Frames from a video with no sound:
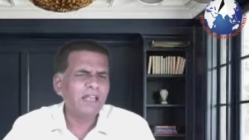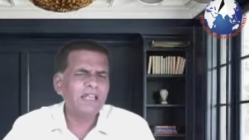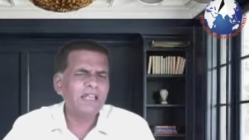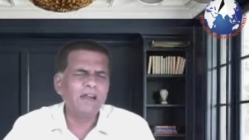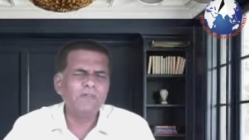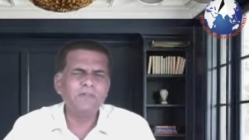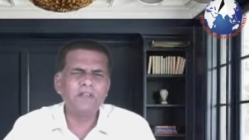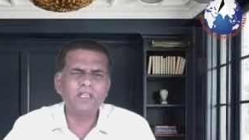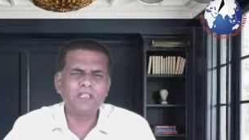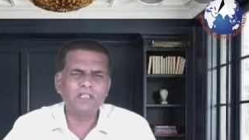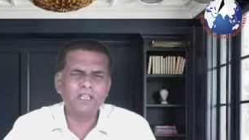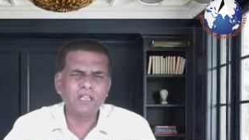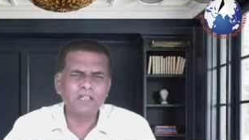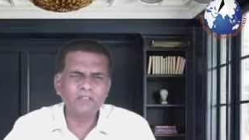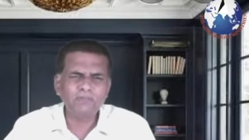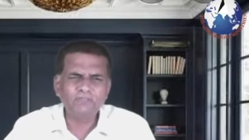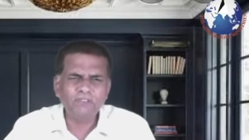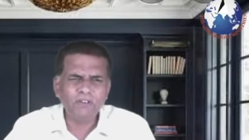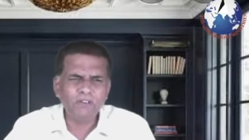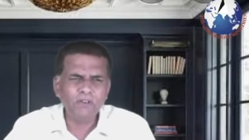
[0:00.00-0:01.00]

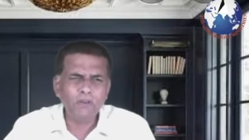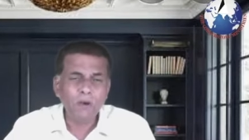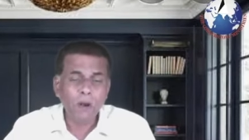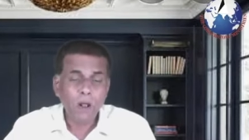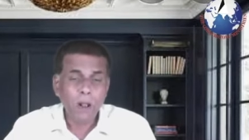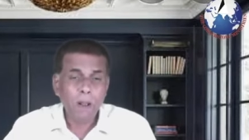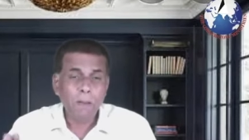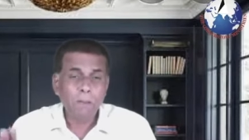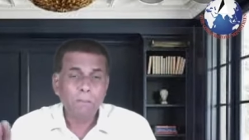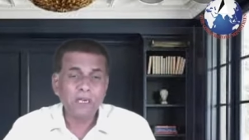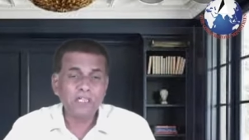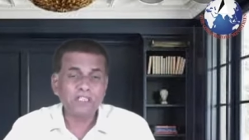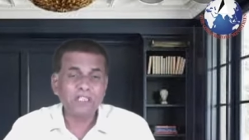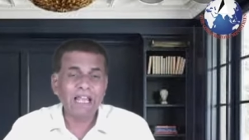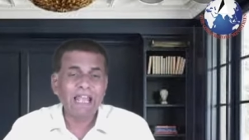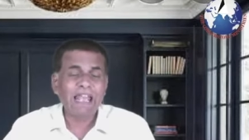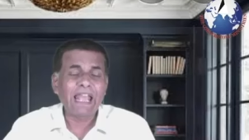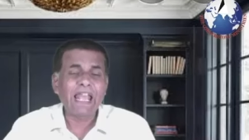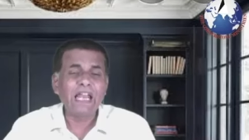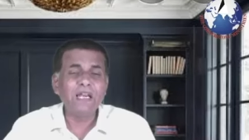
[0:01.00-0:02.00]
everything for you but
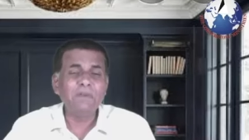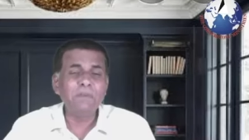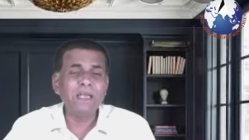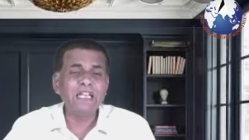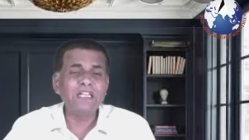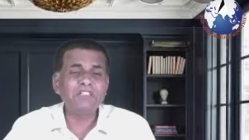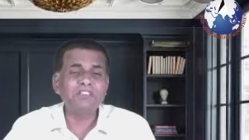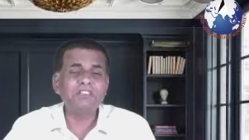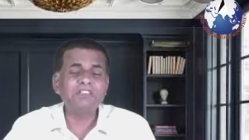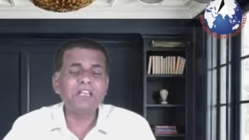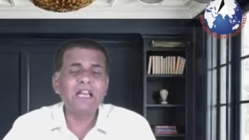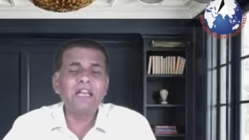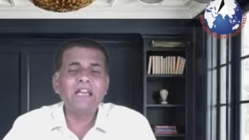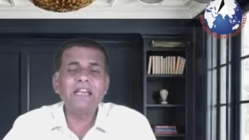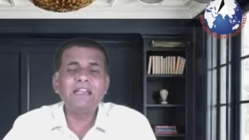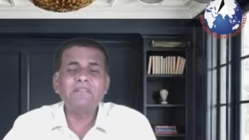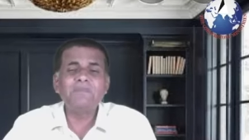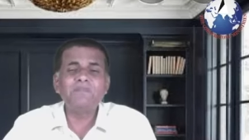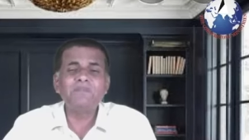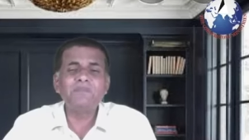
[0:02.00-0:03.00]
the enemy is
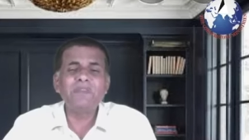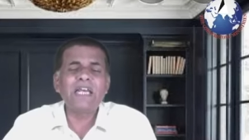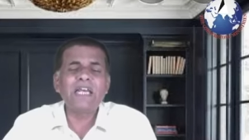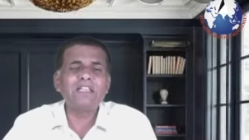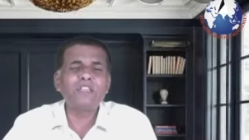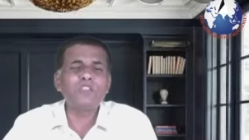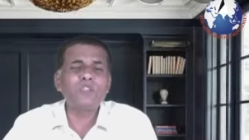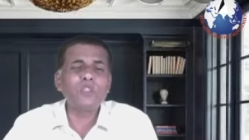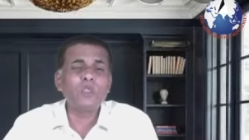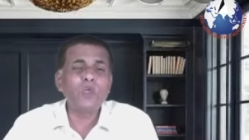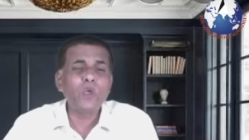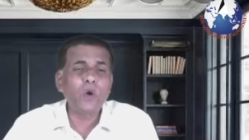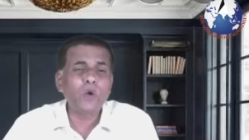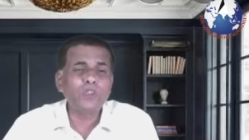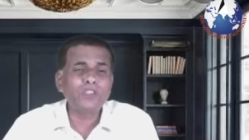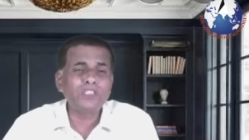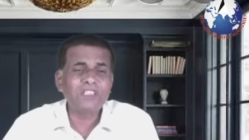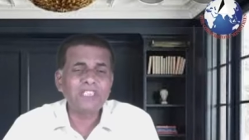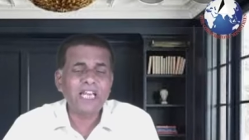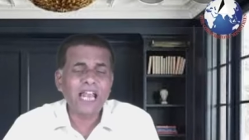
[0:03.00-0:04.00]
telling there is no
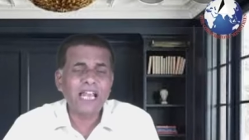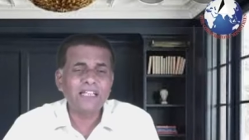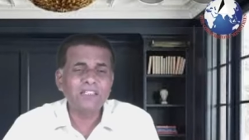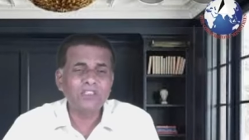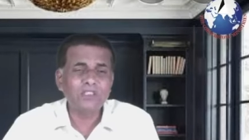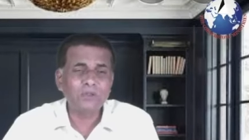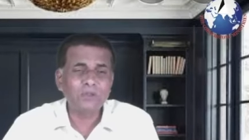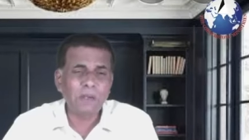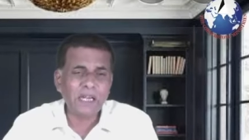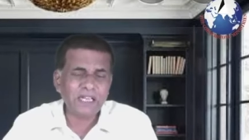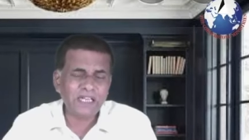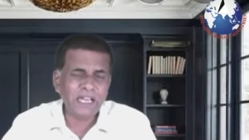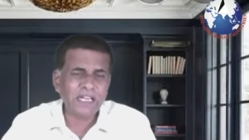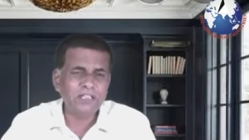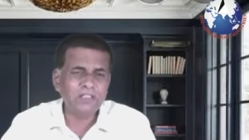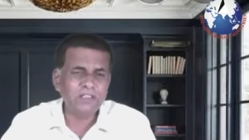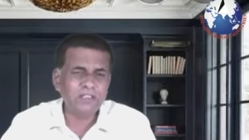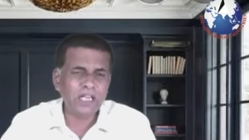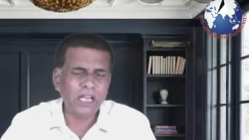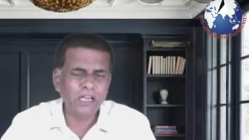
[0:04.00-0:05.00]
chance but i
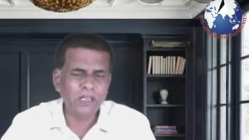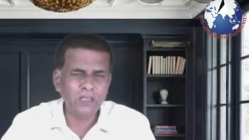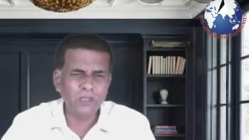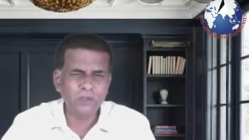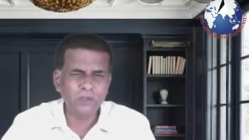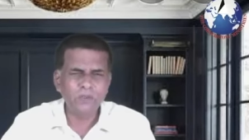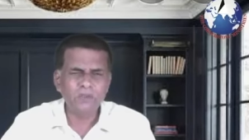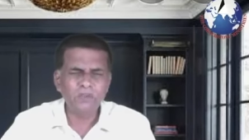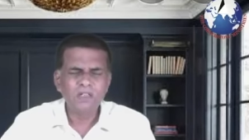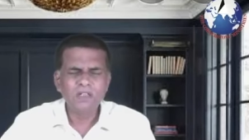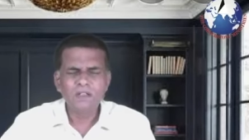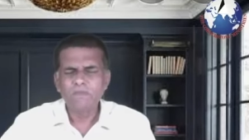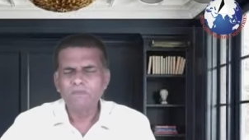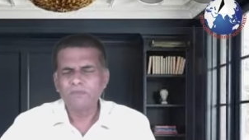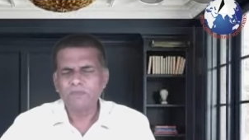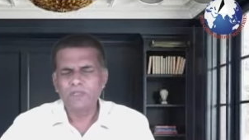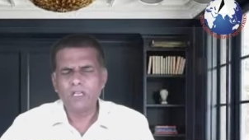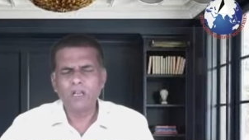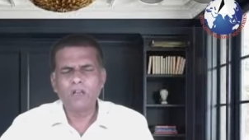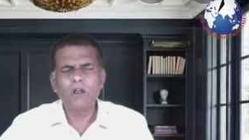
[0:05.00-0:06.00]
tell you
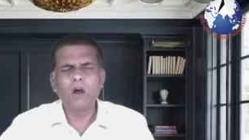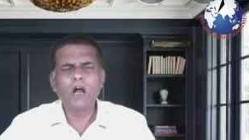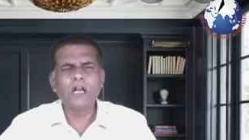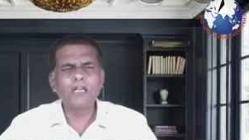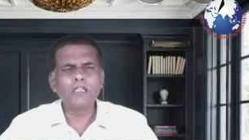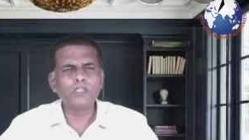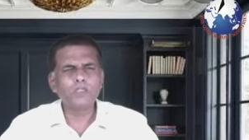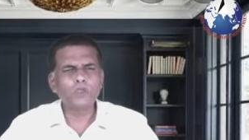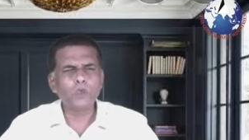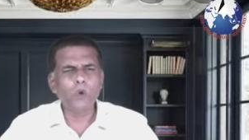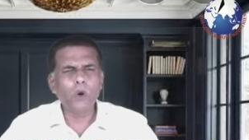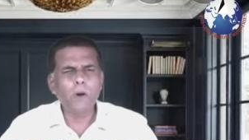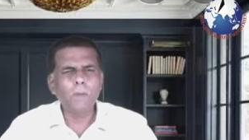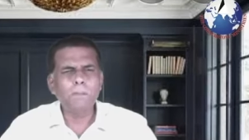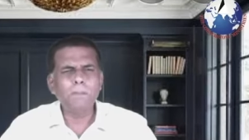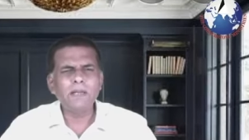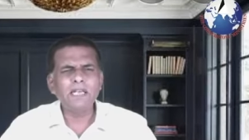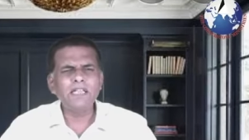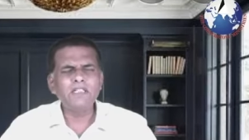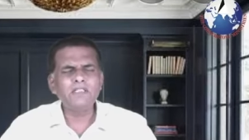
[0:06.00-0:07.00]
the lord is
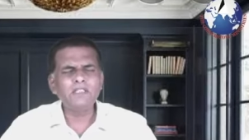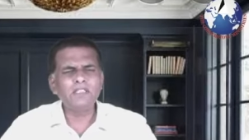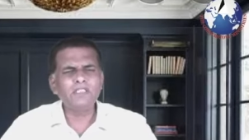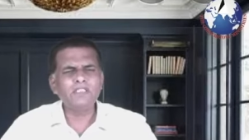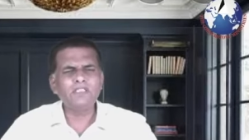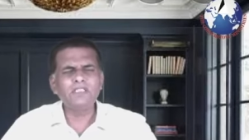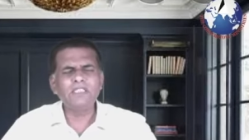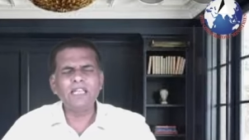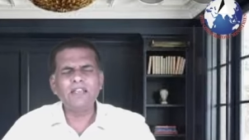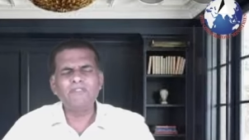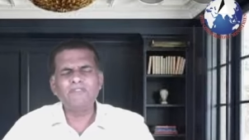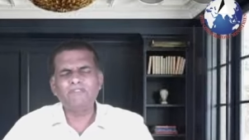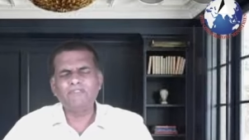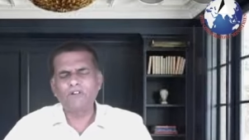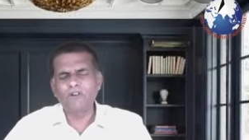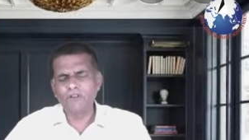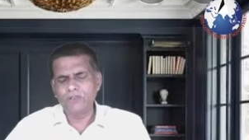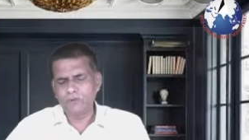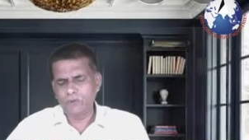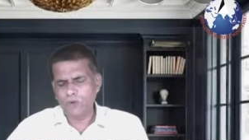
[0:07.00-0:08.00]
opening the sea
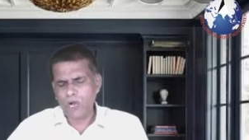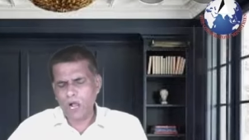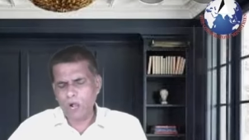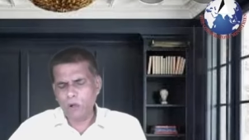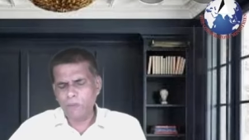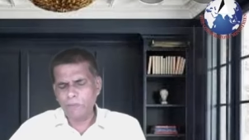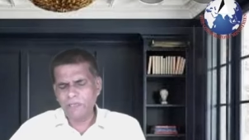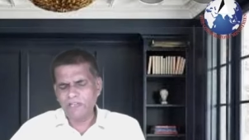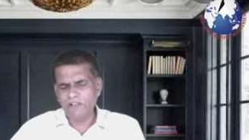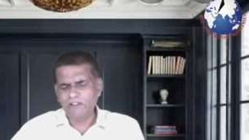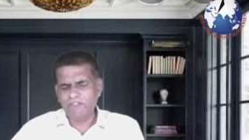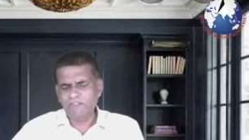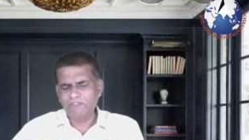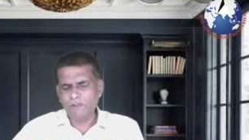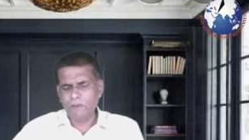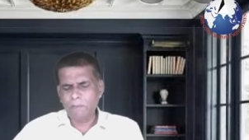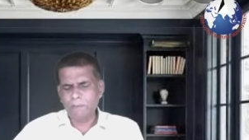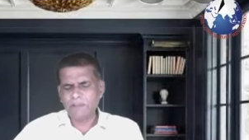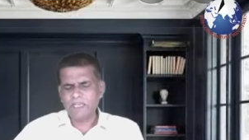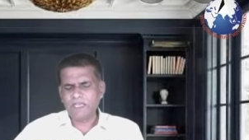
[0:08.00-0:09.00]
for you how many of
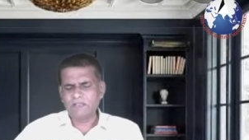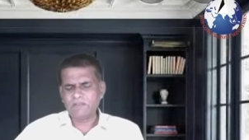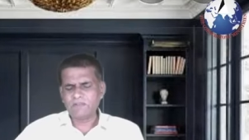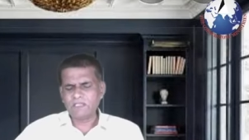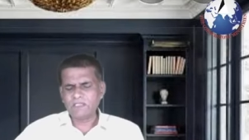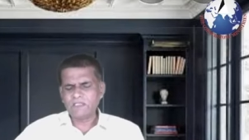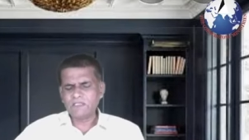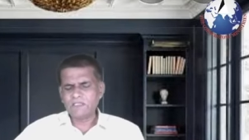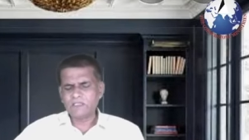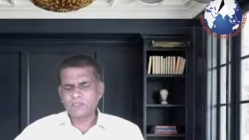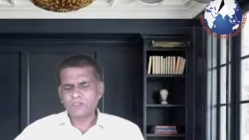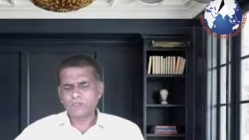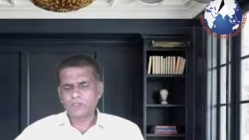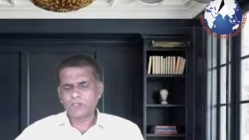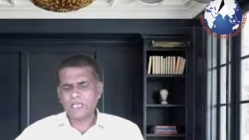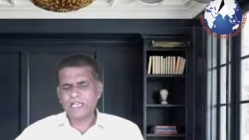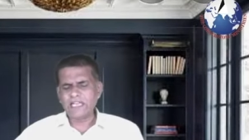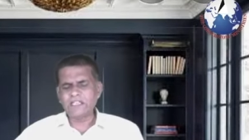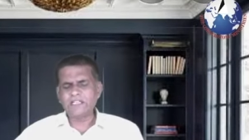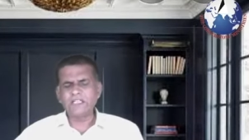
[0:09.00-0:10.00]
you believe
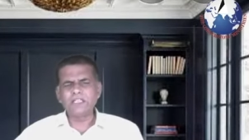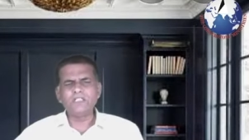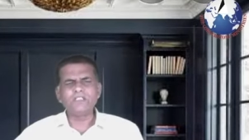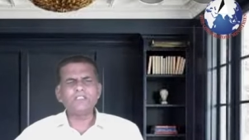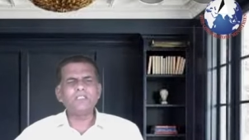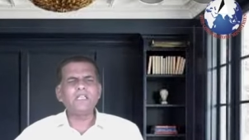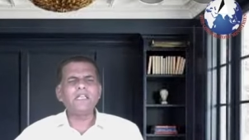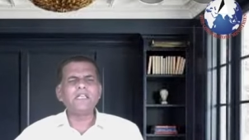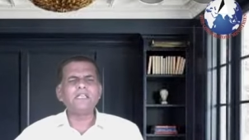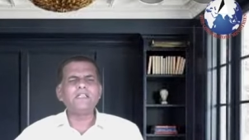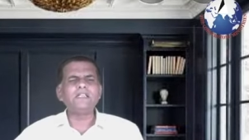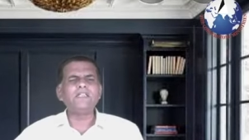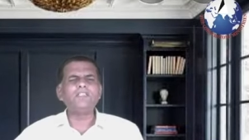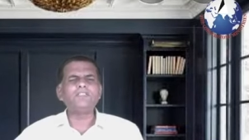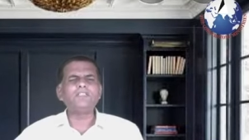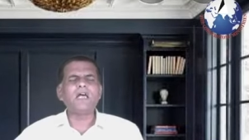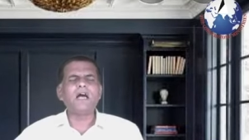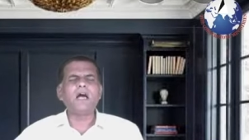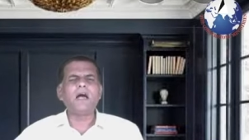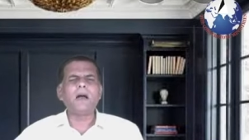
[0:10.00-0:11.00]
so it is it
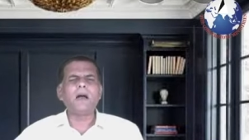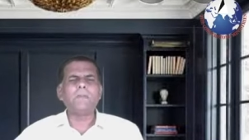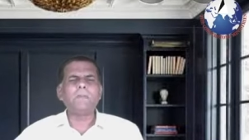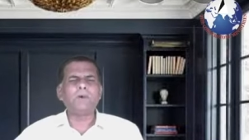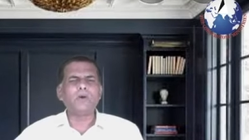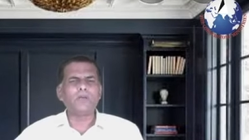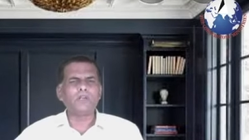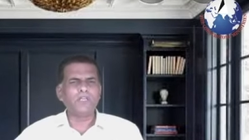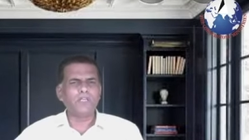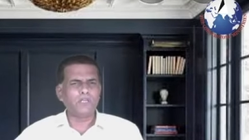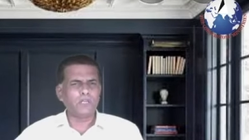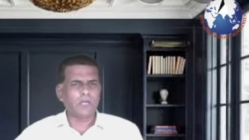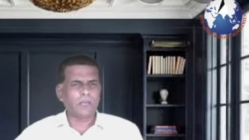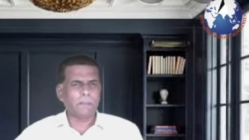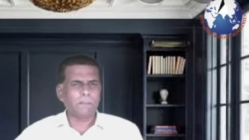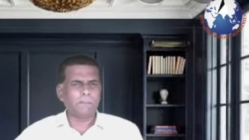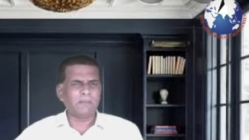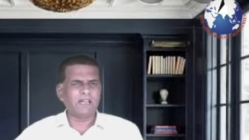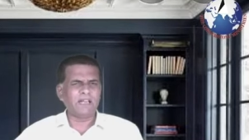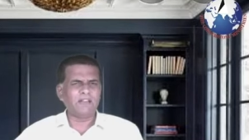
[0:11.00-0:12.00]
is upon
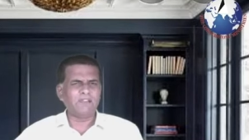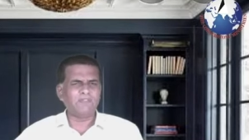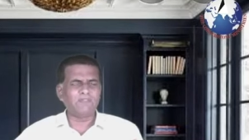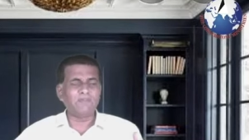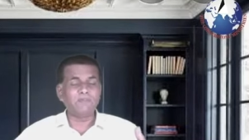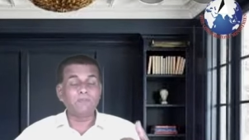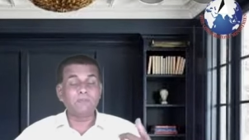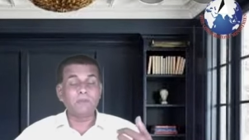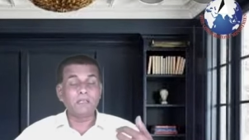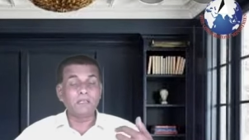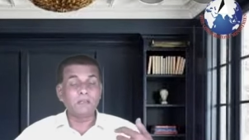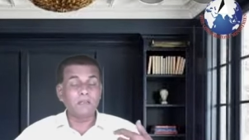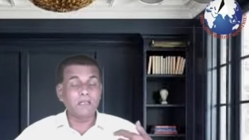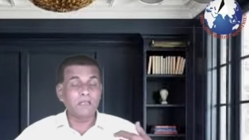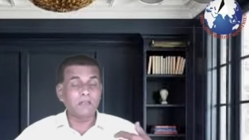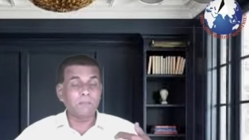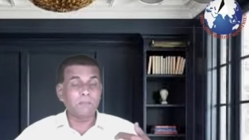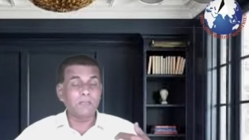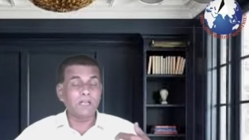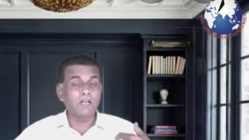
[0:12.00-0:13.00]
your belief
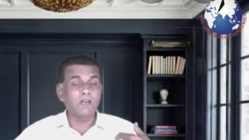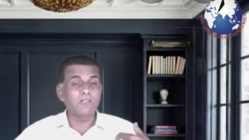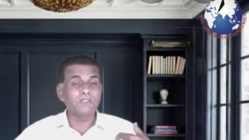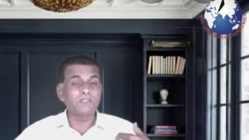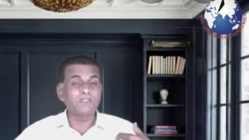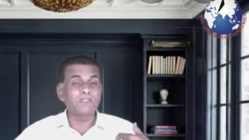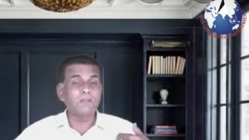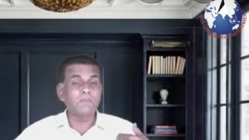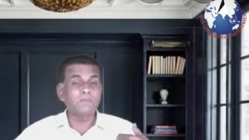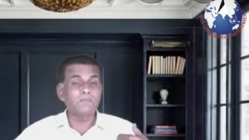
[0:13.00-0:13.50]
because